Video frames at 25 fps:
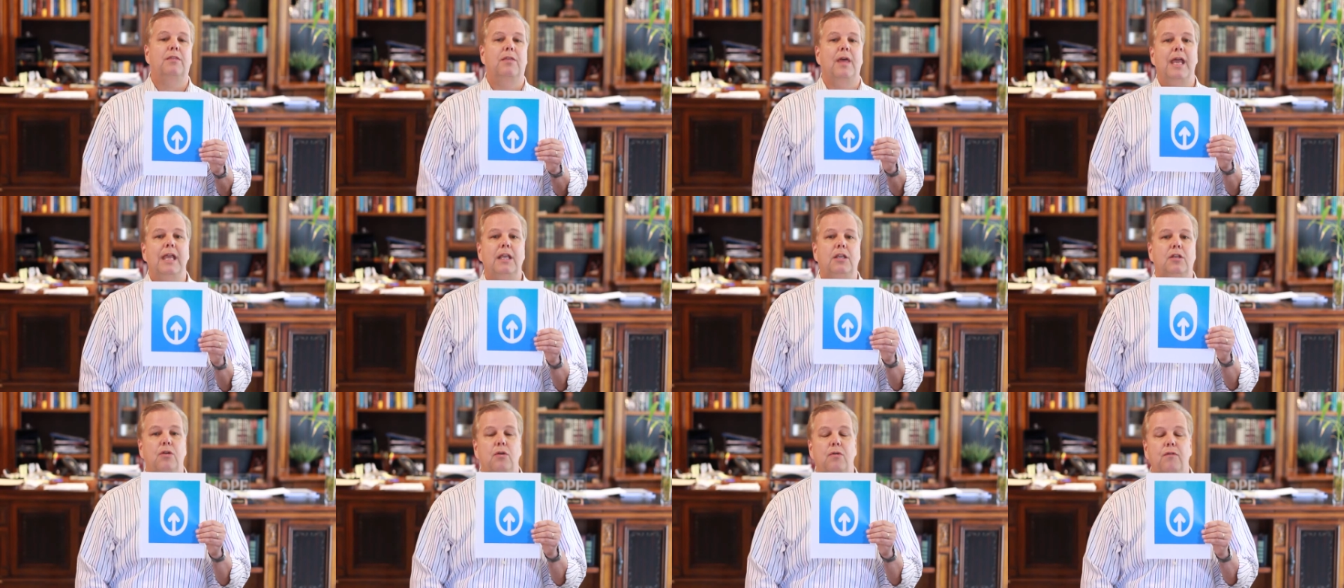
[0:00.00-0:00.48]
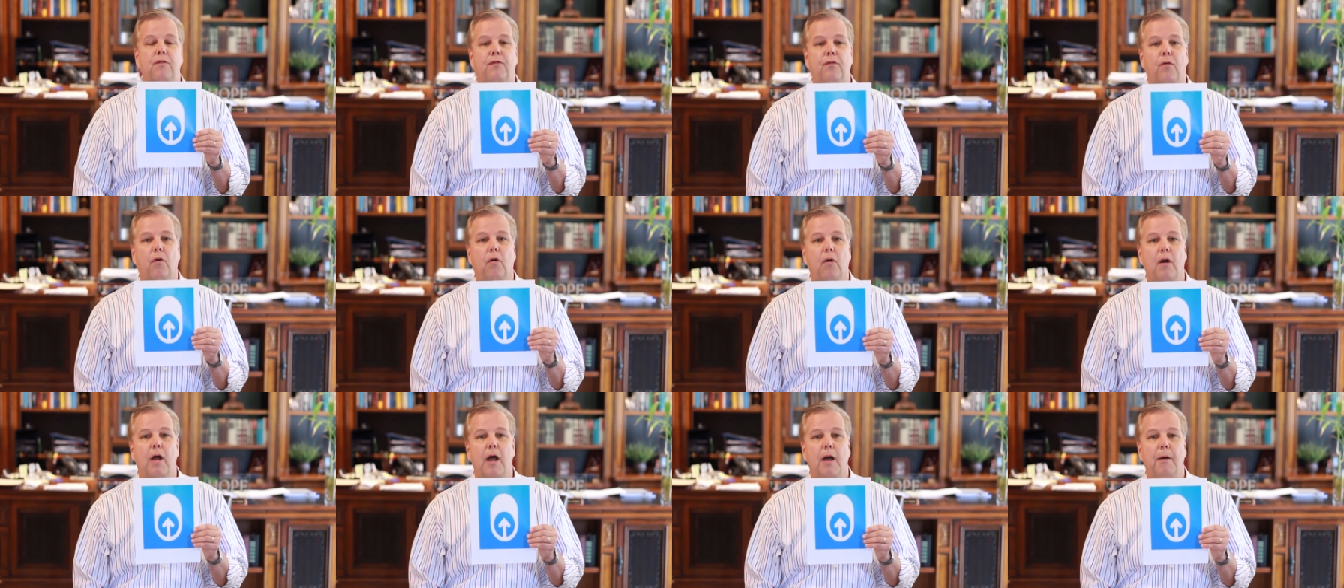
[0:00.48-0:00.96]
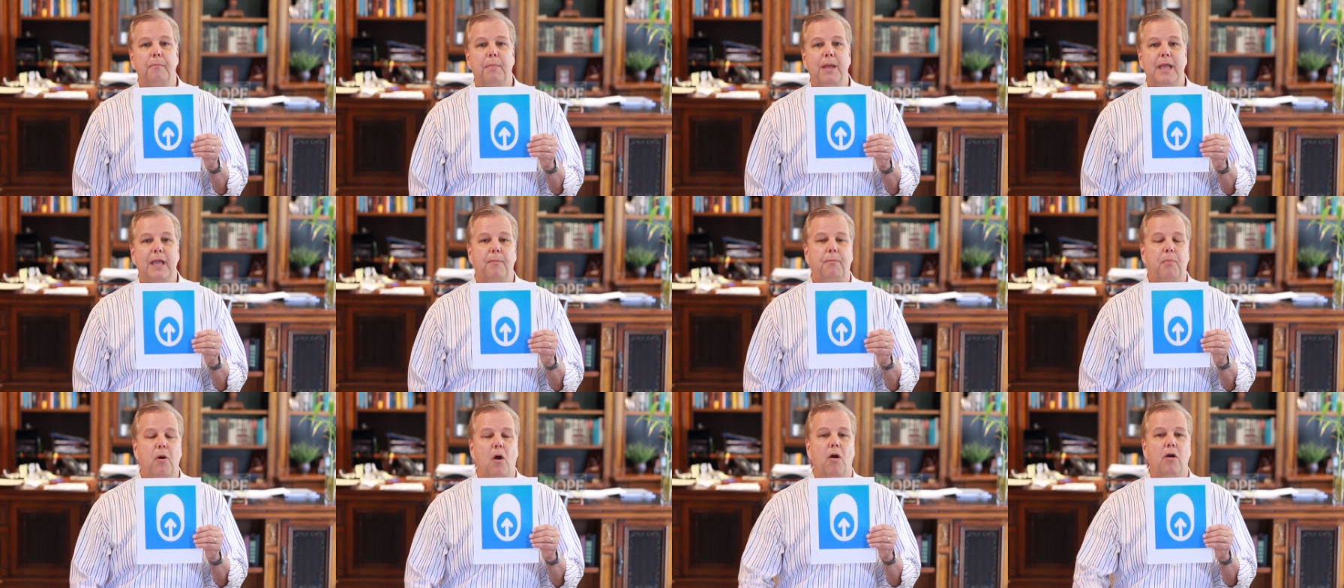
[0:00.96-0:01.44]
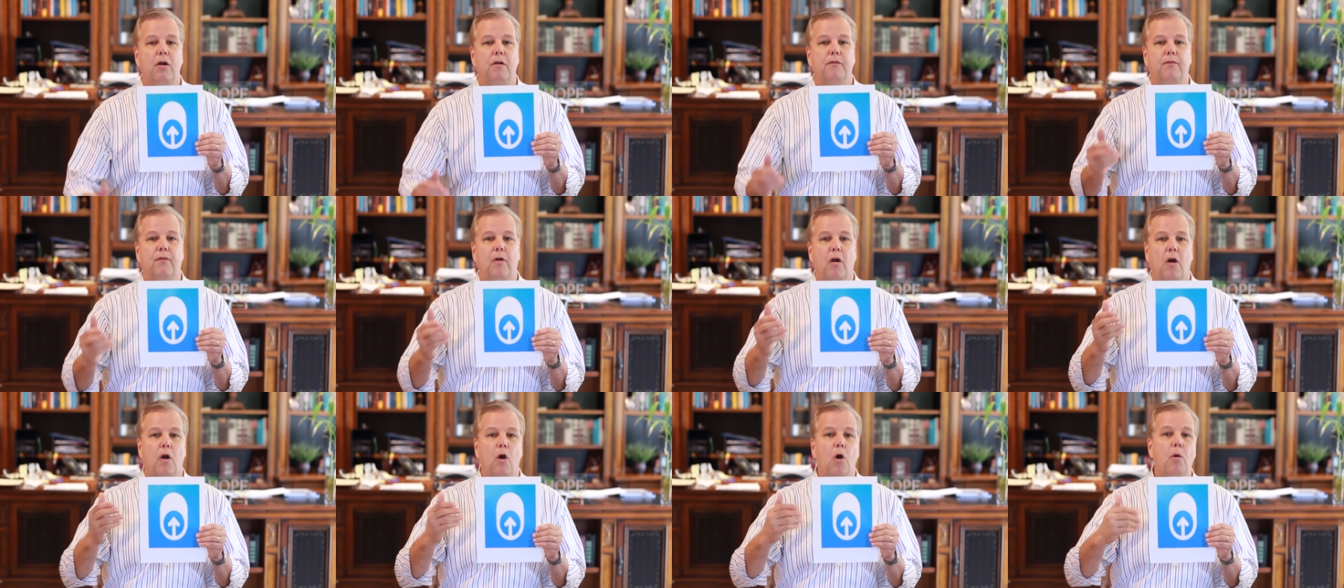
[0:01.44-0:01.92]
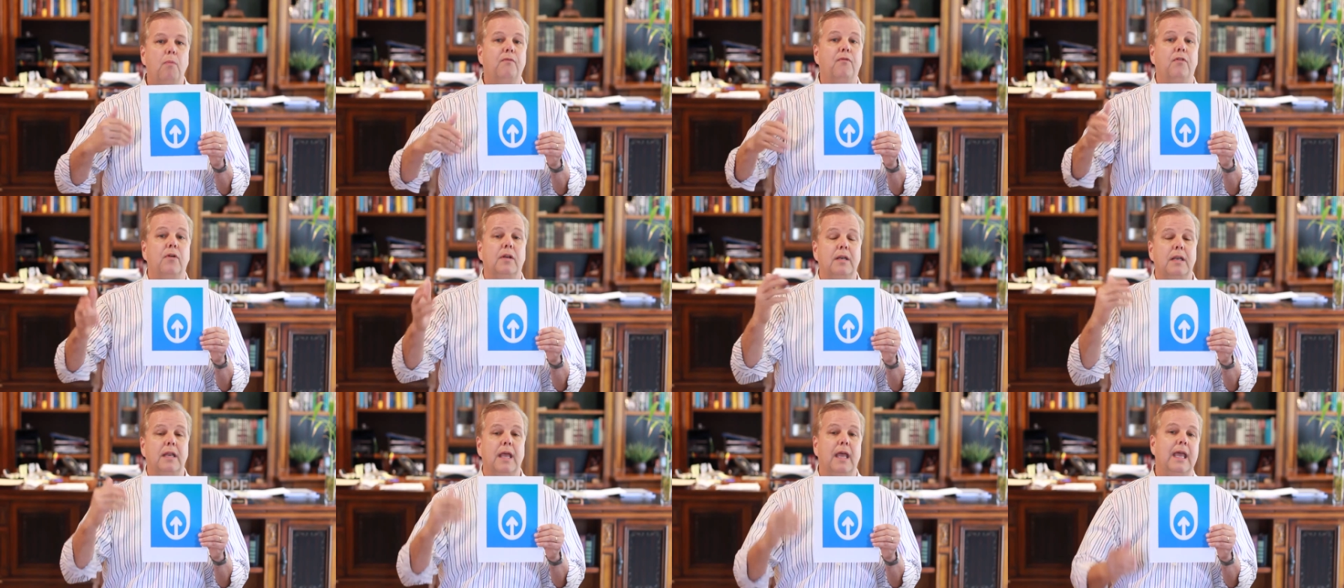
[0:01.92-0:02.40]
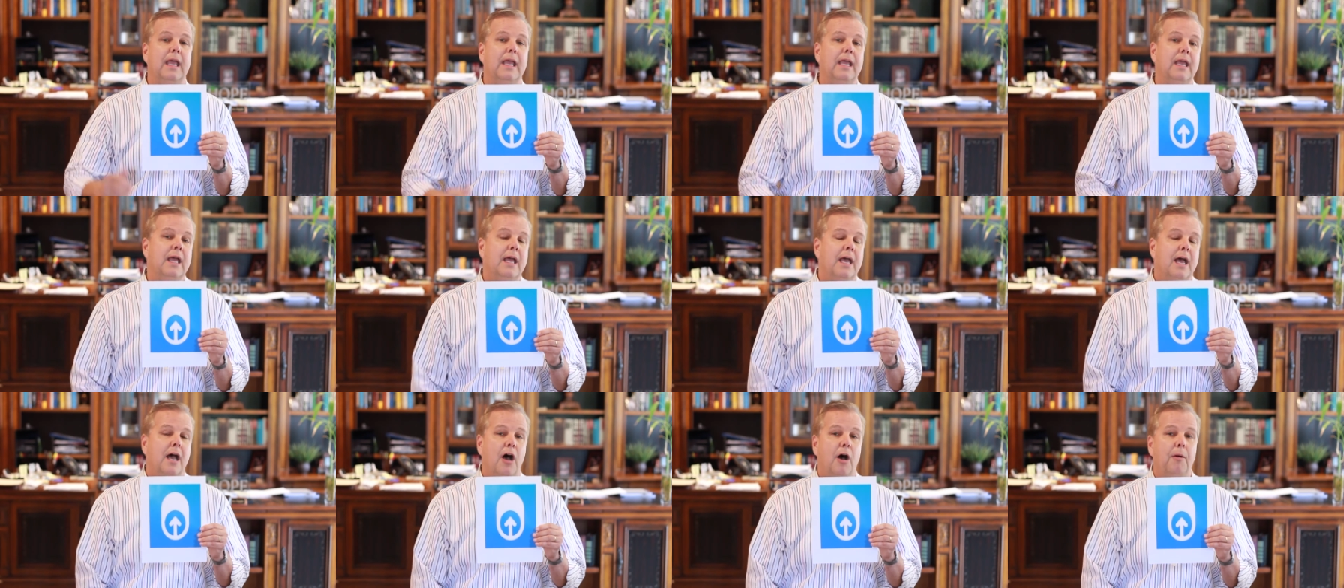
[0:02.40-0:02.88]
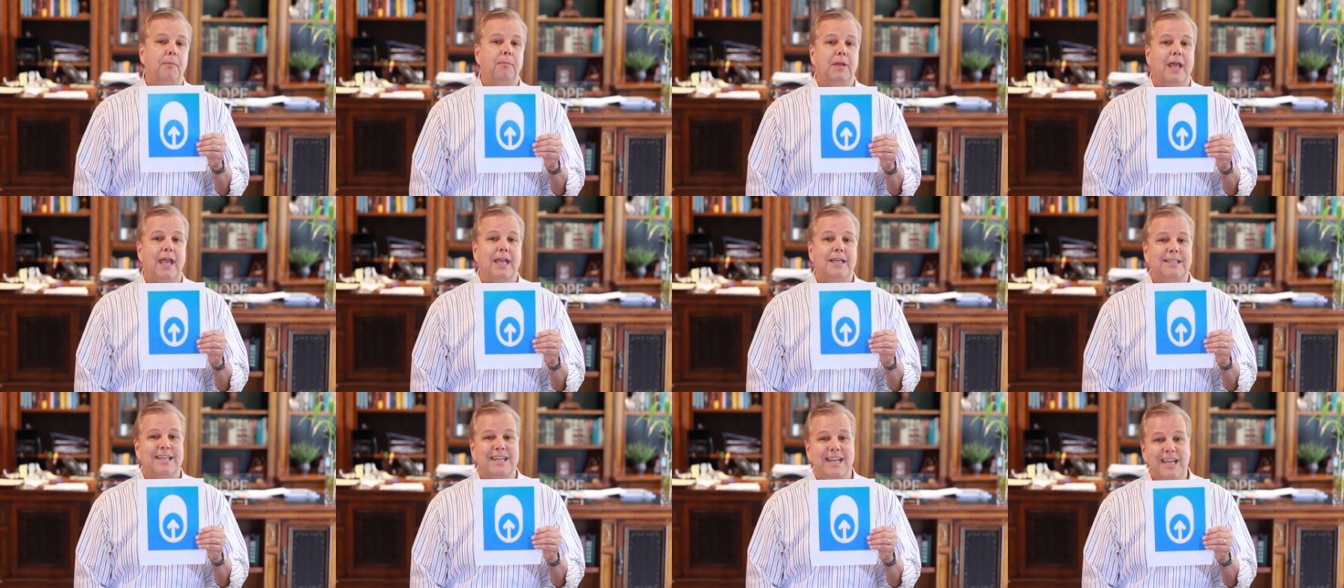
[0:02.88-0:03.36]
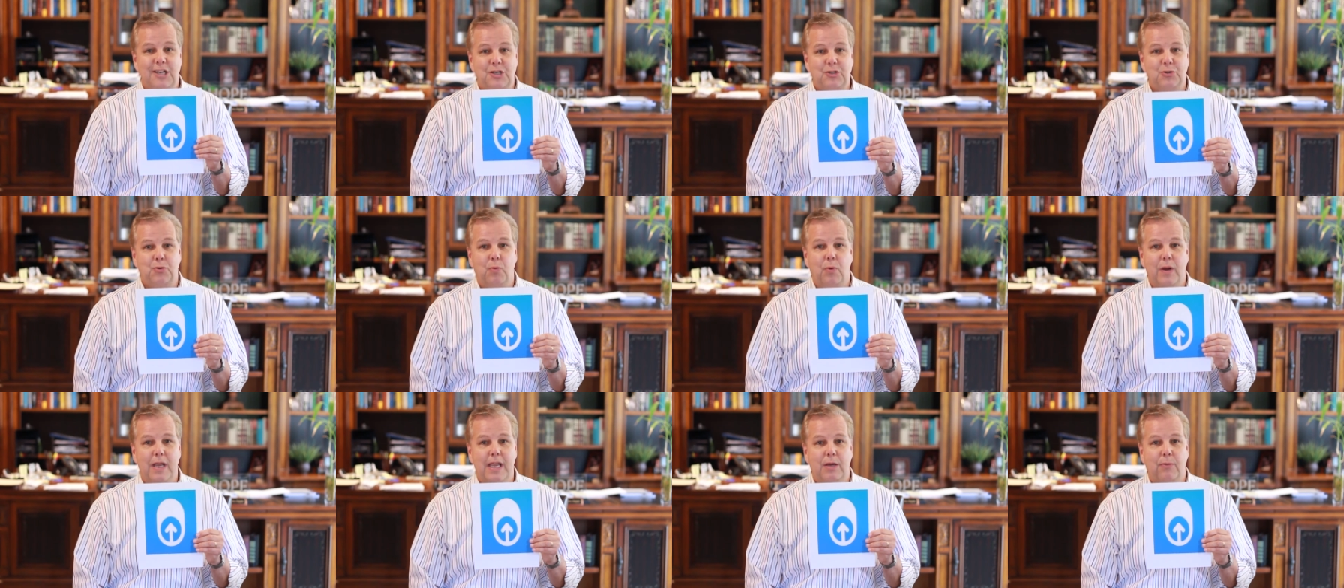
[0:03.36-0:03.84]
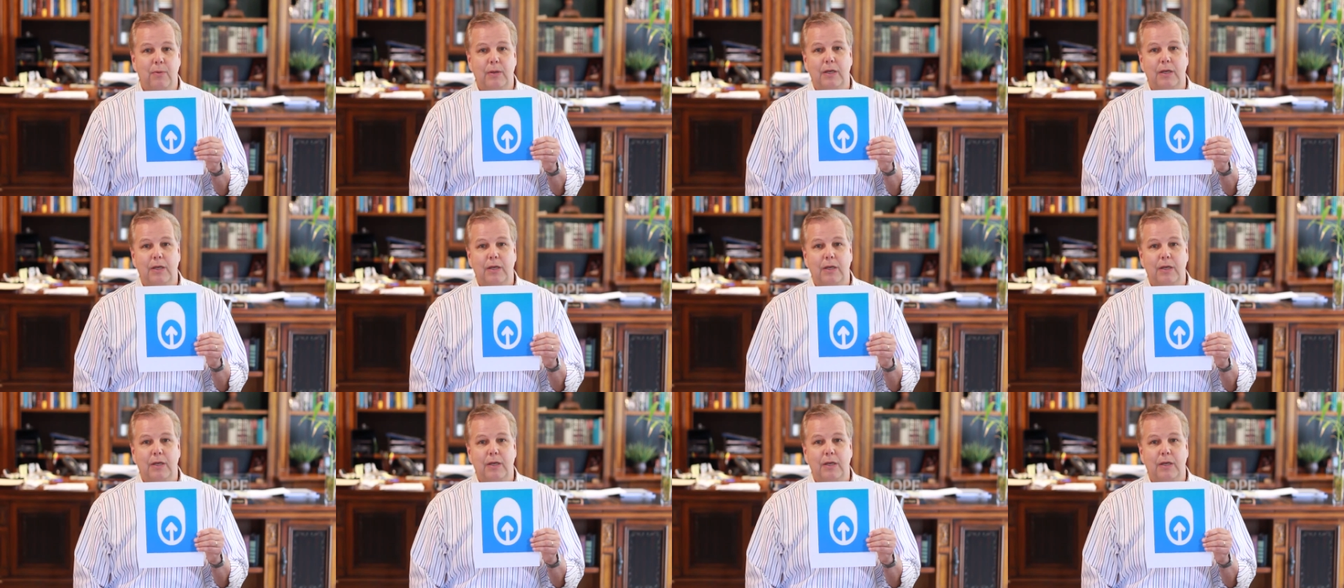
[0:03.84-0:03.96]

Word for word: thank you for uh, being a part of our Hope for Today updates each week.